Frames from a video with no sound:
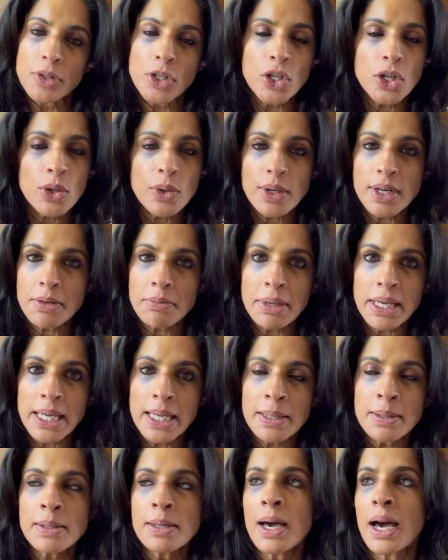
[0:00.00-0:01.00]
You know what I
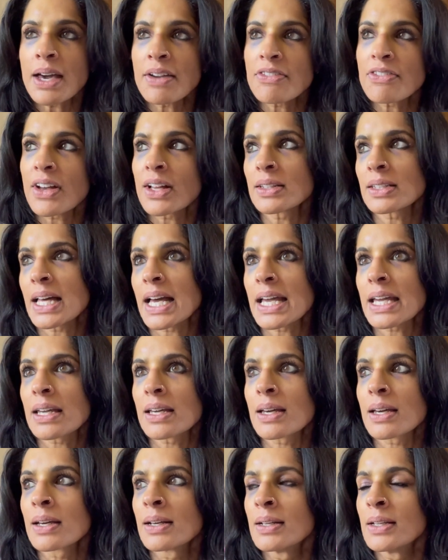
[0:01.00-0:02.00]
mean? I felt
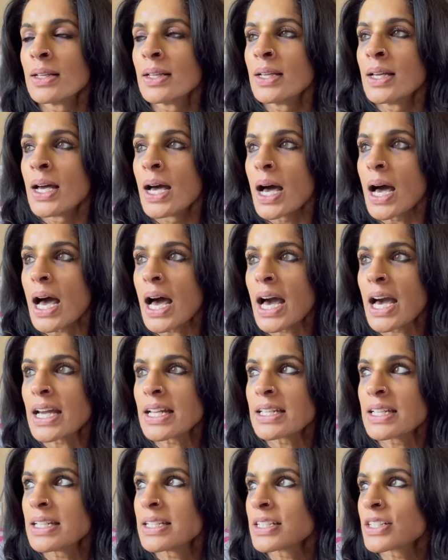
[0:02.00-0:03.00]
like I
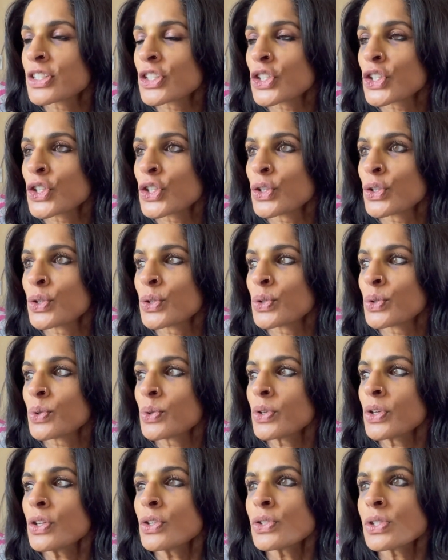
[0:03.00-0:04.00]
needed
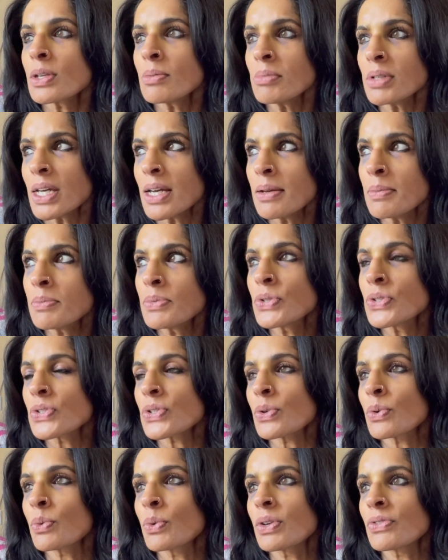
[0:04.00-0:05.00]
to, sometimes
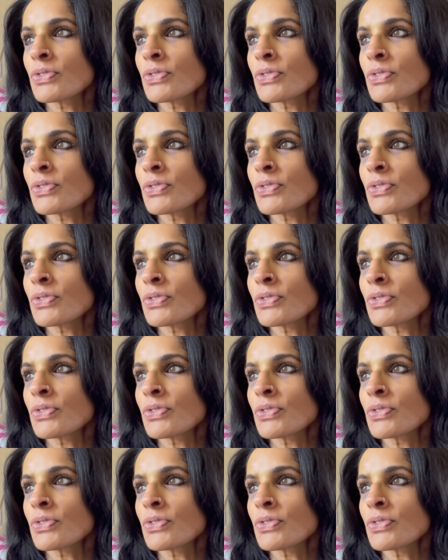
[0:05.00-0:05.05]
we've